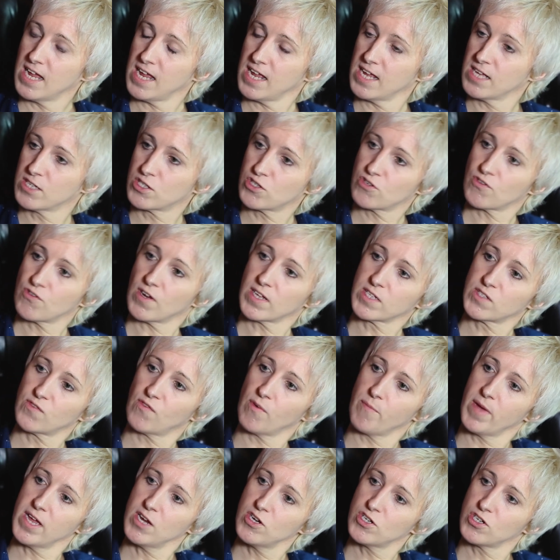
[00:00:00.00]
is
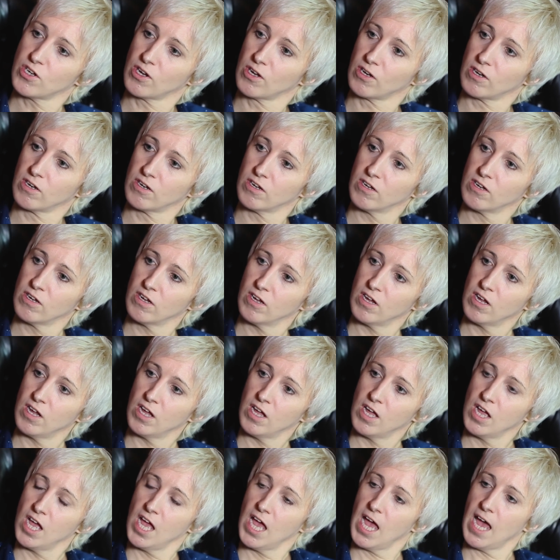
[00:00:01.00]
transformation.
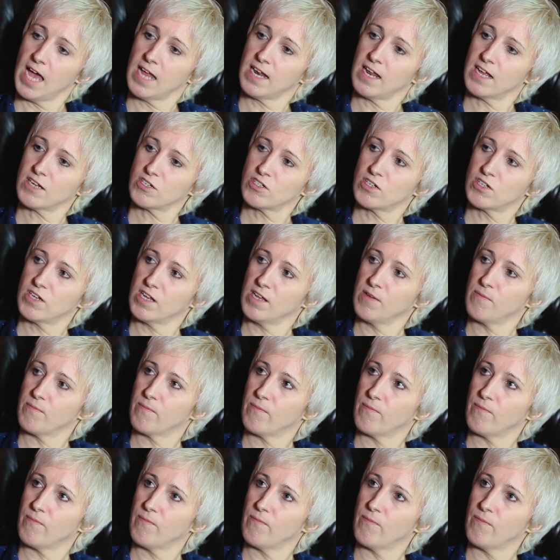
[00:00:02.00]
And actually,
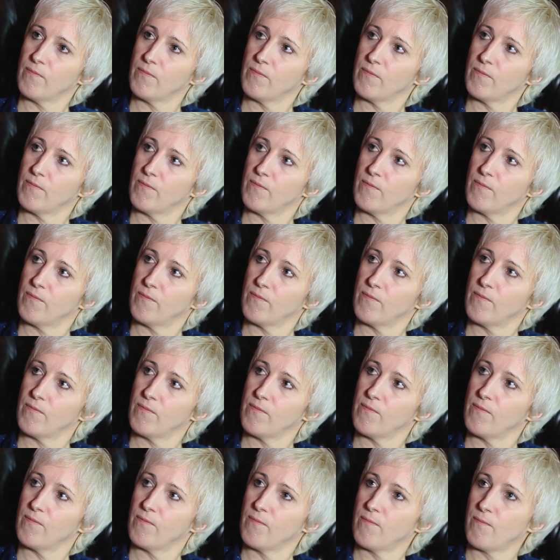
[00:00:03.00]

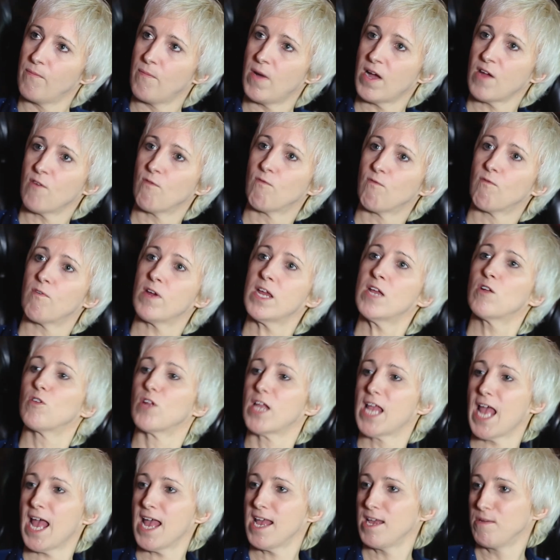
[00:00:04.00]
my real
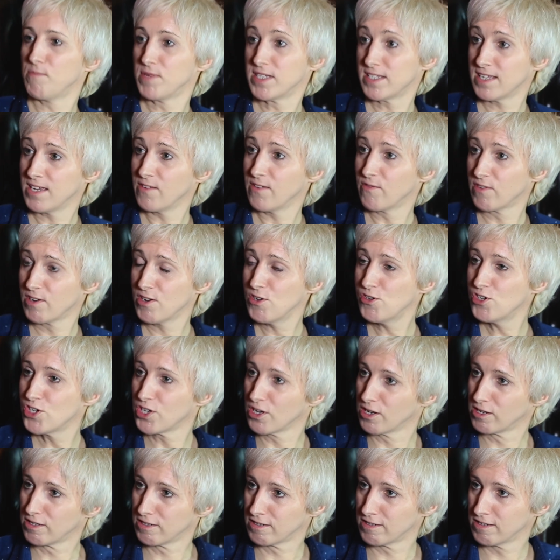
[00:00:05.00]
game is
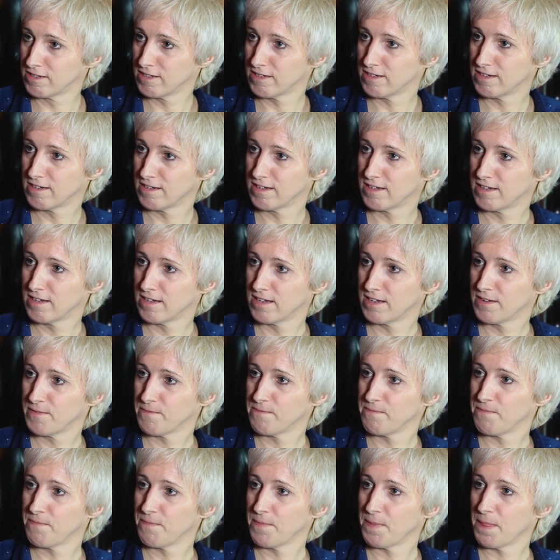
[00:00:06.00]
evolution.
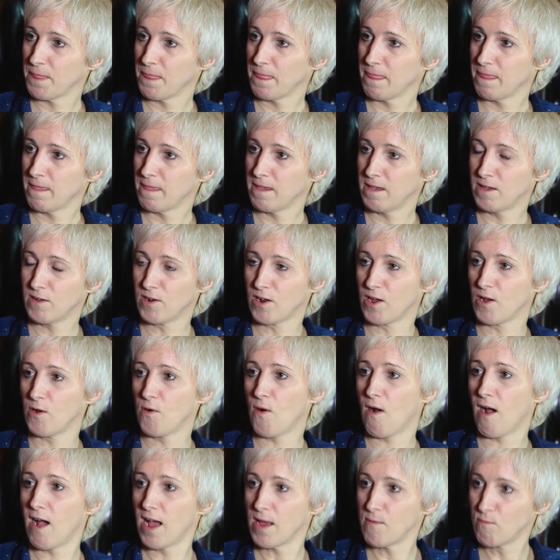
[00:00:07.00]

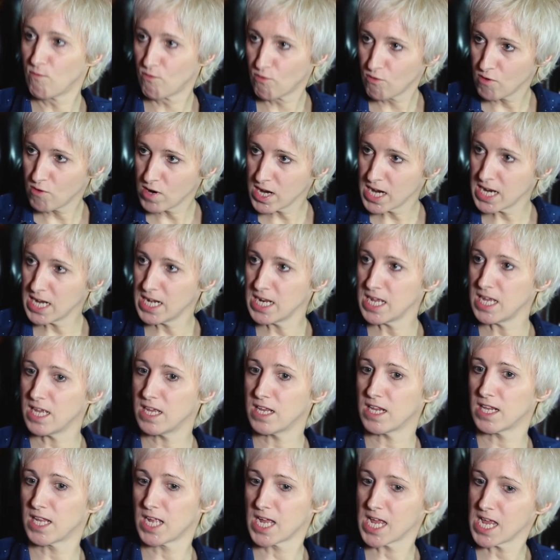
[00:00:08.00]
I'm
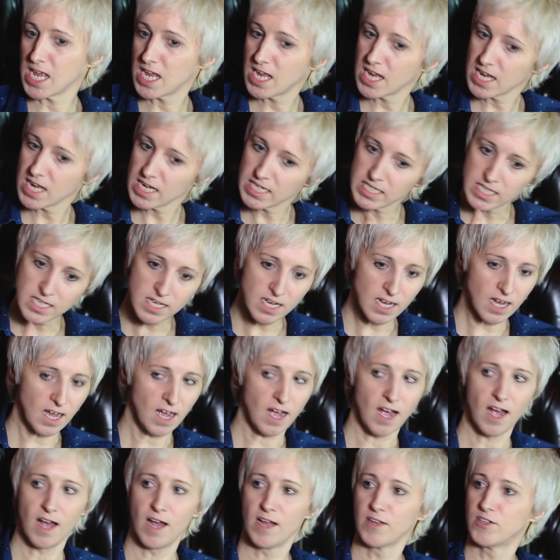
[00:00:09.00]
really
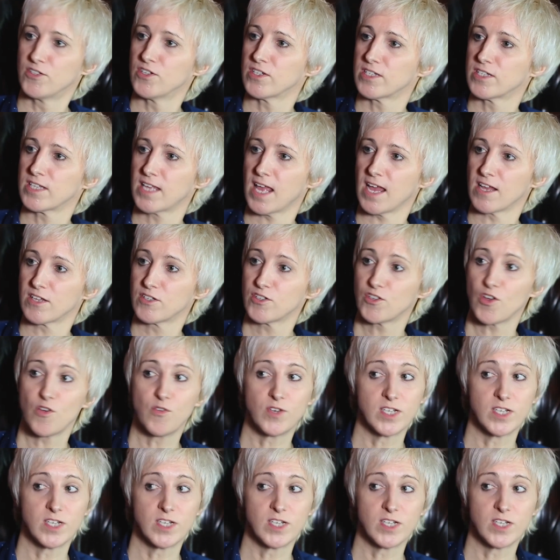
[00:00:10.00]
I just get so